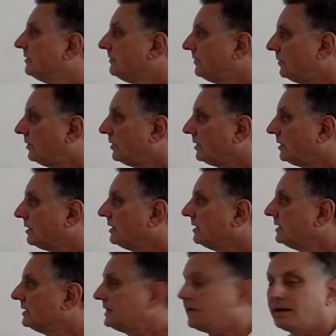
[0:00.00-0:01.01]
for
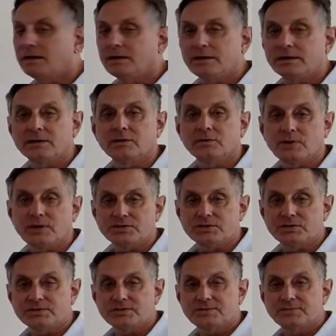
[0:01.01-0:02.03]
net ionic
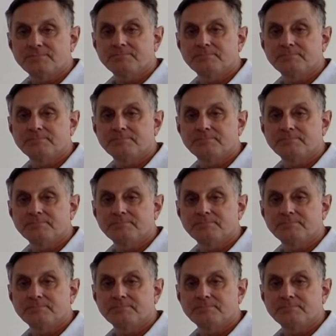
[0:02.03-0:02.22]
equations.